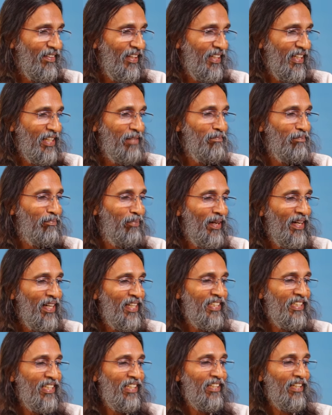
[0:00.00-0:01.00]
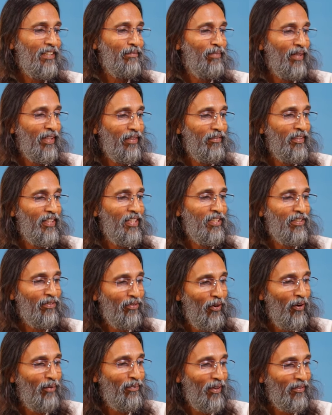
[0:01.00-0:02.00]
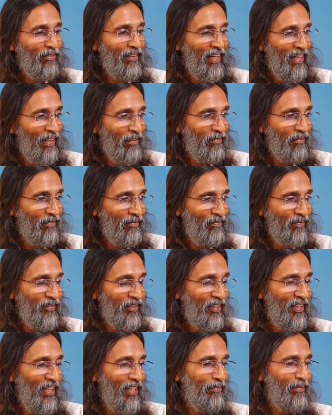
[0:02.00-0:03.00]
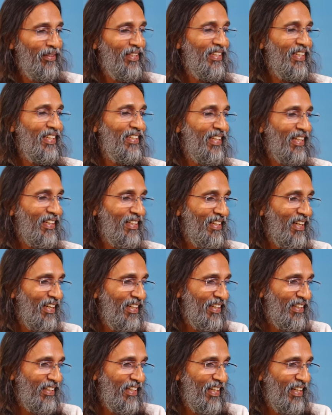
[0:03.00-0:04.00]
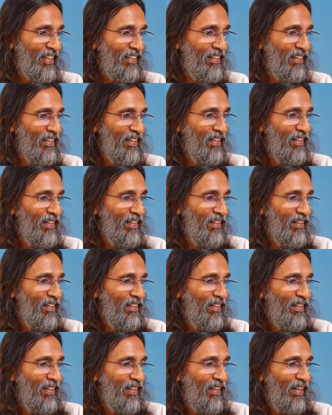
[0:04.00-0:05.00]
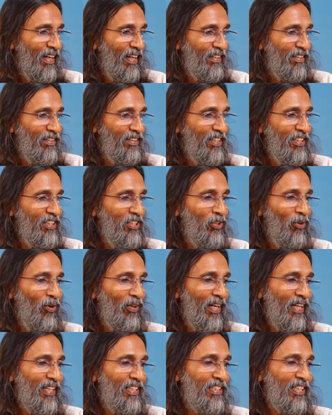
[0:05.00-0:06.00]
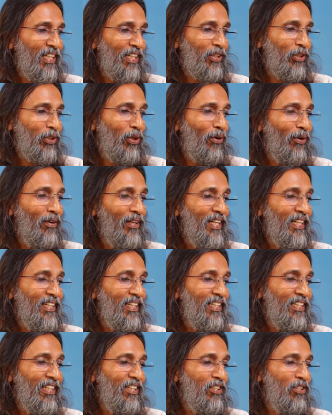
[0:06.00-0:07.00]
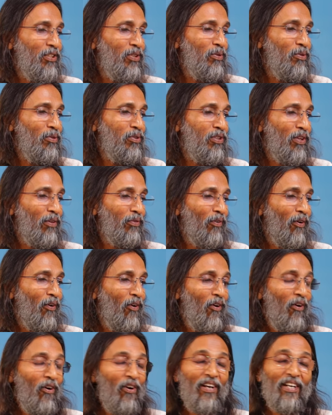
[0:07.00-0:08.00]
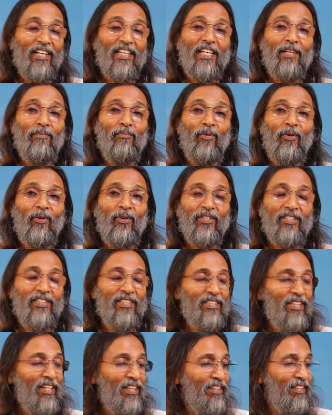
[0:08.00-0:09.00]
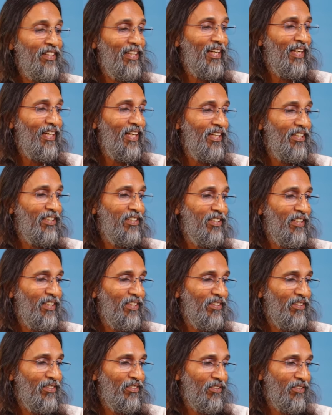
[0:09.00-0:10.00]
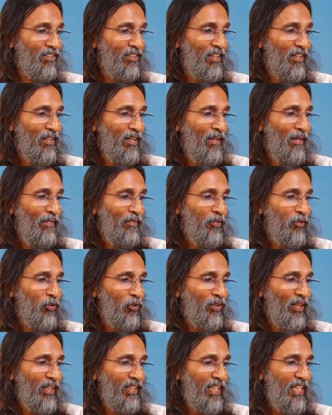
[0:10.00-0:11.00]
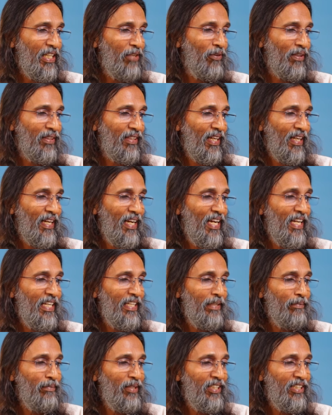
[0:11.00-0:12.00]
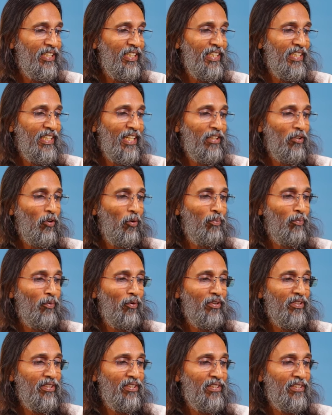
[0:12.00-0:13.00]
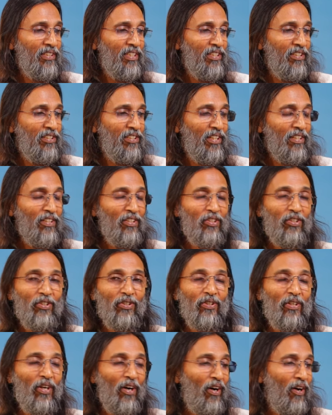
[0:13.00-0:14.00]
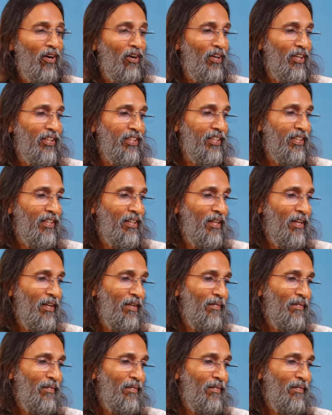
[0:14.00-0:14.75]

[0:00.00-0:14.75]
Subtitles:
that impatient and perverse form of love. So let me read that line again. And this yoga is Catholic in its use of all emotional relations, so that even the enmity and opposition to God,